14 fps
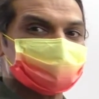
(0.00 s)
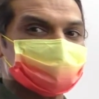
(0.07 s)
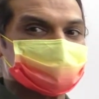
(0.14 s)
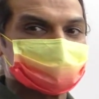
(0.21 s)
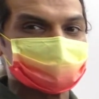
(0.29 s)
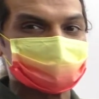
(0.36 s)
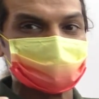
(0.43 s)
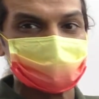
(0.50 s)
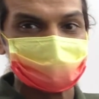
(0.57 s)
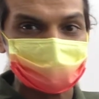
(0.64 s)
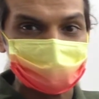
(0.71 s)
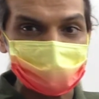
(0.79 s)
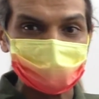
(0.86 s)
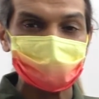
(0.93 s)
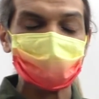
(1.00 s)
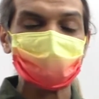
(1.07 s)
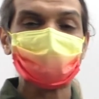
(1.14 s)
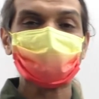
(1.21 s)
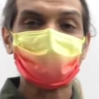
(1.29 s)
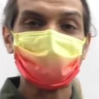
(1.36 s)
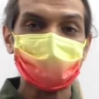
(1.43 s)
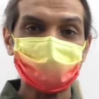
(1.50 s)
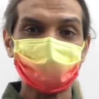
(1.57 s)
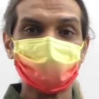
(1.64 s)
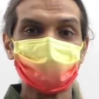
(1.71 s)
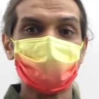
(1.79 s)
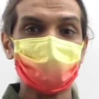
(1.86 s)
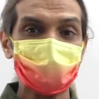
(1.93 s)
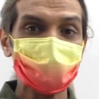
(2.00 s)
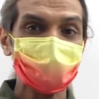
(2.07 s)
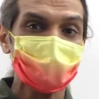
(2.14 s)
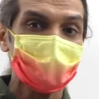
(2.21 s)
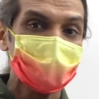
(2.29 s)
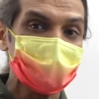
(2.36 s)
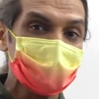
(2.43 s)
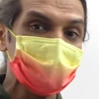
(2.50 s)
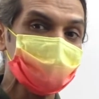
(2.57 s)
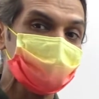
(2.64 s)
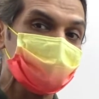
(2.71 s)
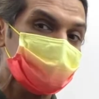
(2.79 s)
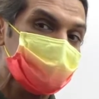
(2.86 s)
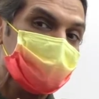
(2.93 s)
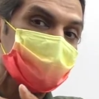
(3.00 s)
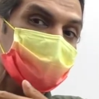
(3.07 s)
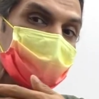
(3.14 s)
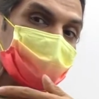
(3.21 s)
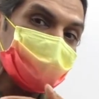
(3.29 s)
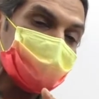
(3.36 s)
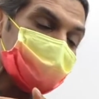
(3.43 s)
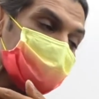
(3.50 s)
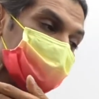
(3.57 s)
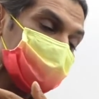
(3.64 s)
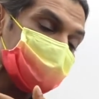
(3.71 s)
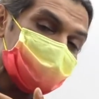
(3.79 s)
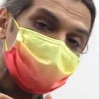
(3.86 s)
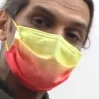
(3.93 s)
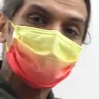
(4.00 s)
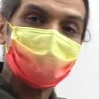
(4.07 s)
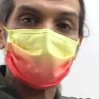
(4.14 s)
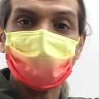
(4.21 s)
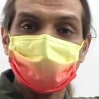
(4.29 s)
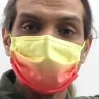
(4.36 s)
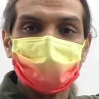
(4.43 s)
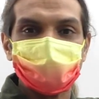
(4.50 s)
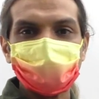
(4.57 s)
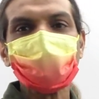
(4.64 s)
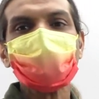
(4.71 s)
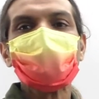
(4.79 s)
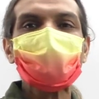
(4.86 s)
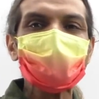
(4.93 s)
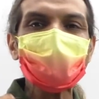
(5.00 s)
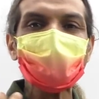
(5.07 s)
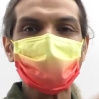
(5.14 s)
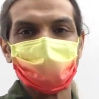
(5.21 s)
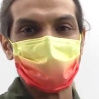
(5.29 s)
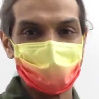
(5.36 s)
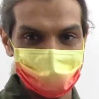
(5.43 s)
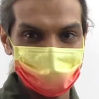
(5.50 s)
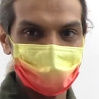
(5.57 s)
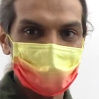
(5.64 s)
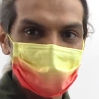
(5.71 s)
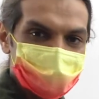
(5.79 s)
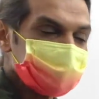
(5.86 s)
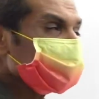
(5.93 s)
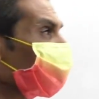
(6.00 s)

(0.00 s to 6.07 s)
make us make your foundation stronger, and the later problems you will solve easily. So,